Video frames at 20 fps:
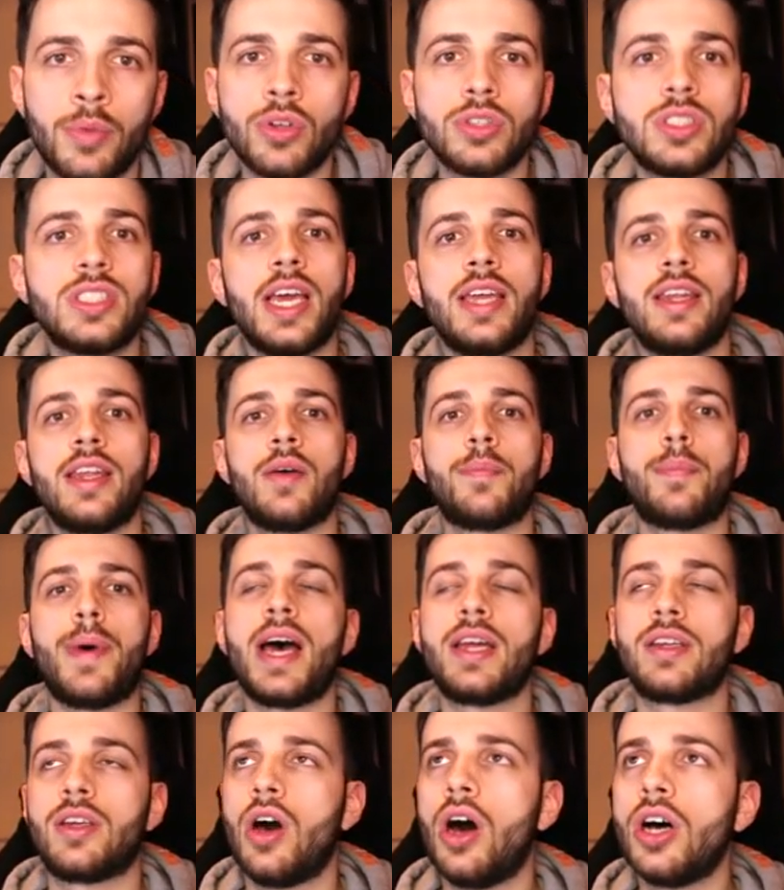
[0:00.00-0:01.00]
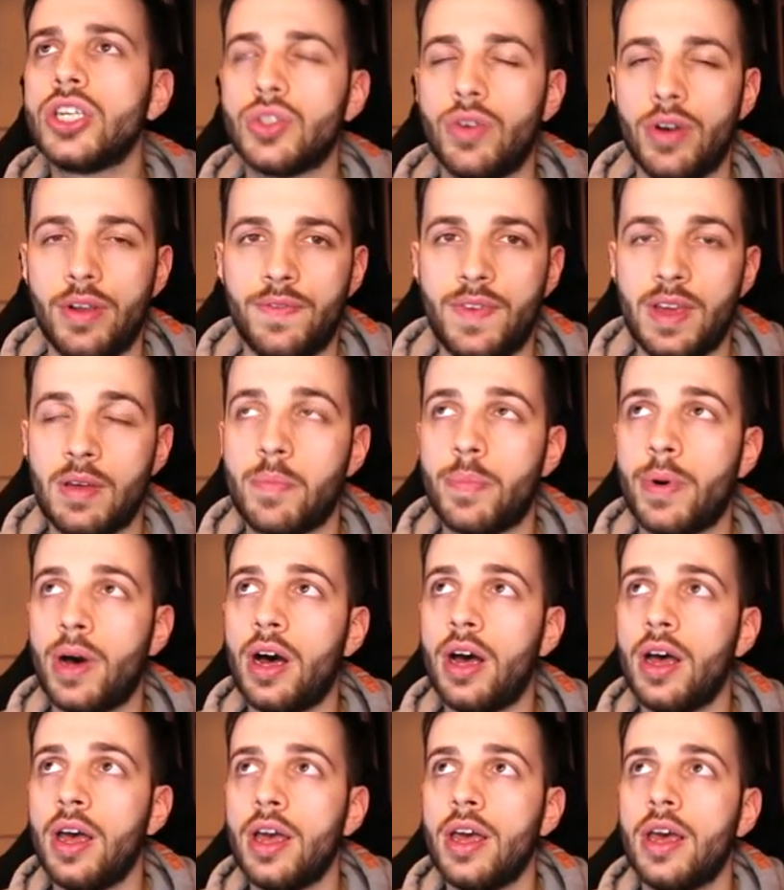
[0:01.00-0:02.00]
I'm not saying they're bad cars or anything,
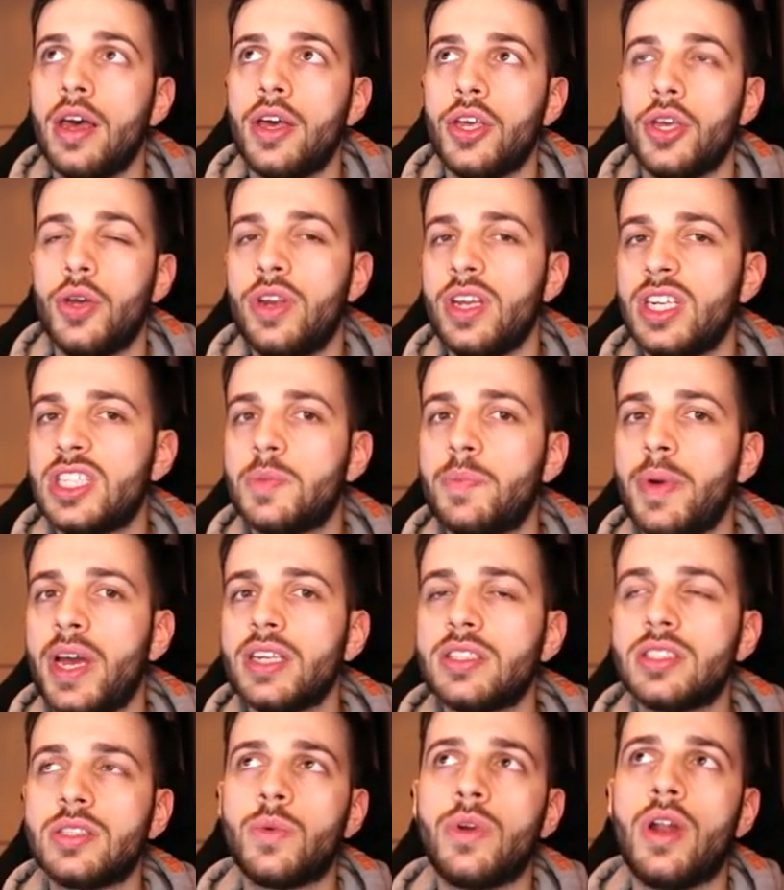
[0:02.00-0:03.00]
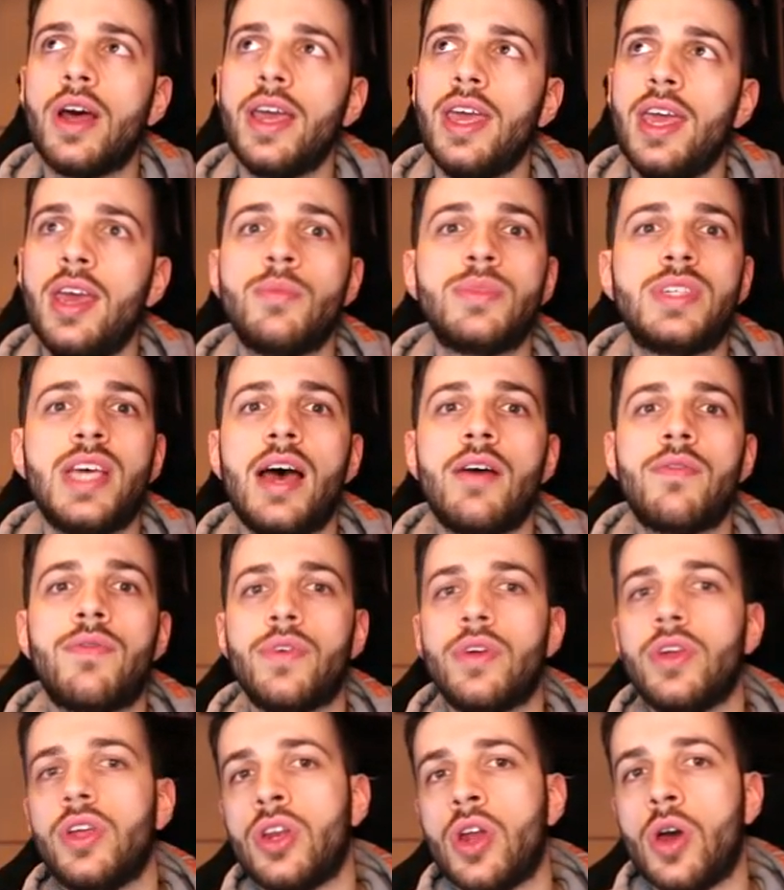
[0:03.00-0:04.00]
but you'd expect someone like him to have,
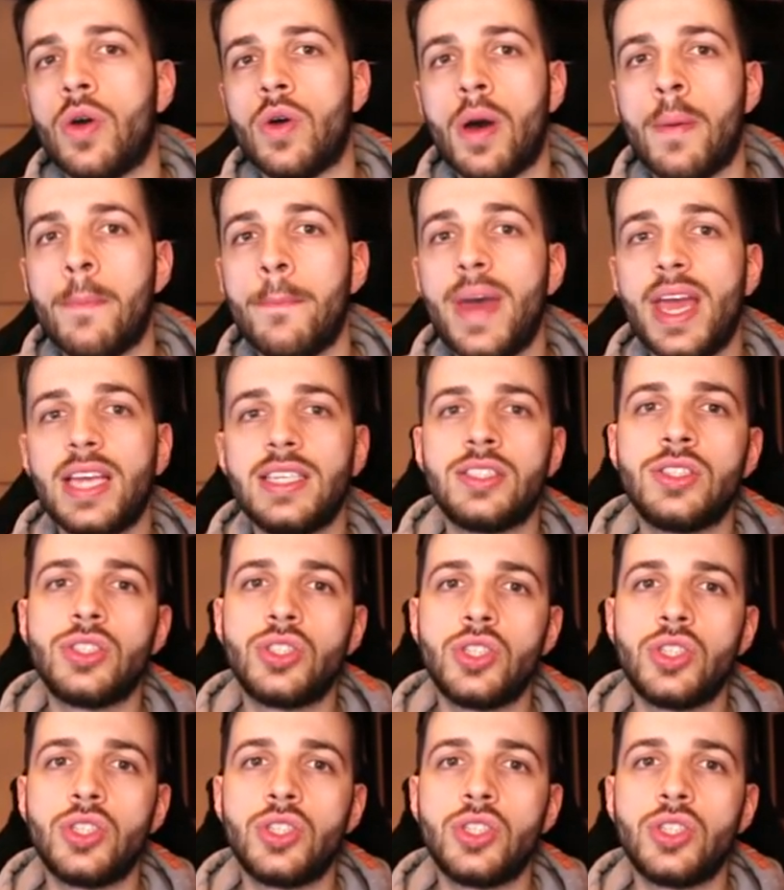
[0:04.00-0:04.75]
you know, amazing